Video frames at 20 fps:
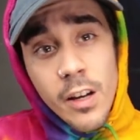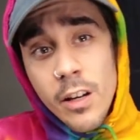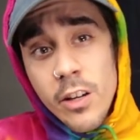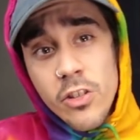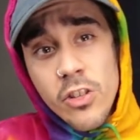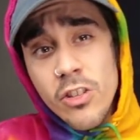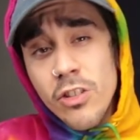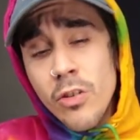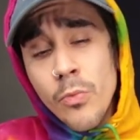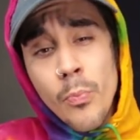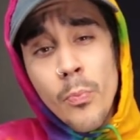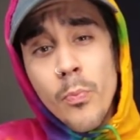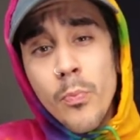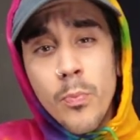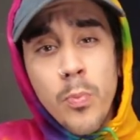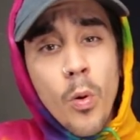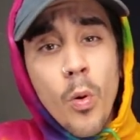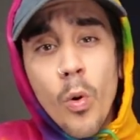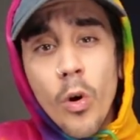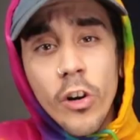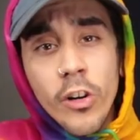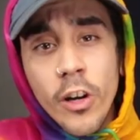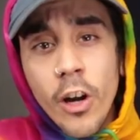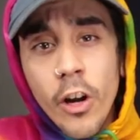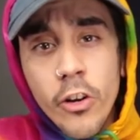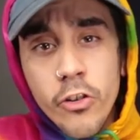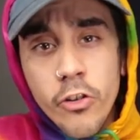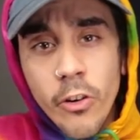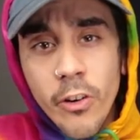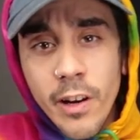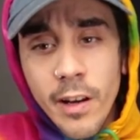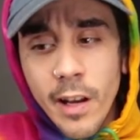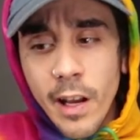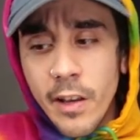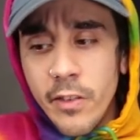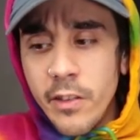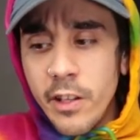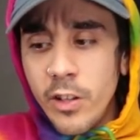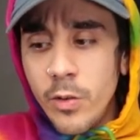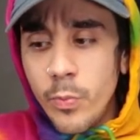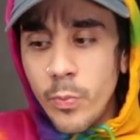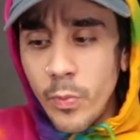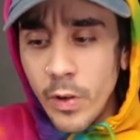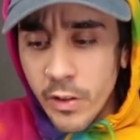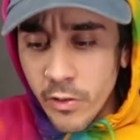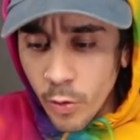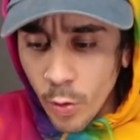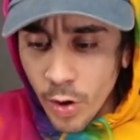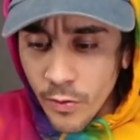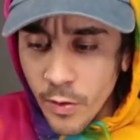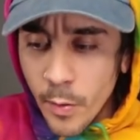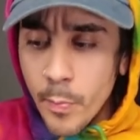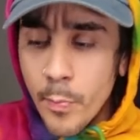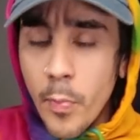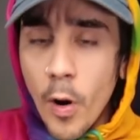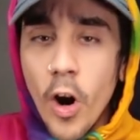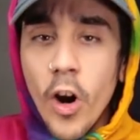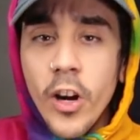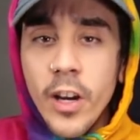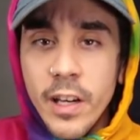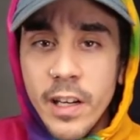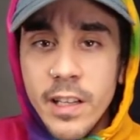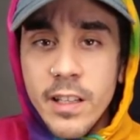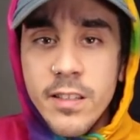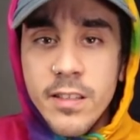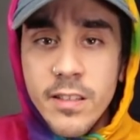It's just a poor country, and it's sort of a bargaining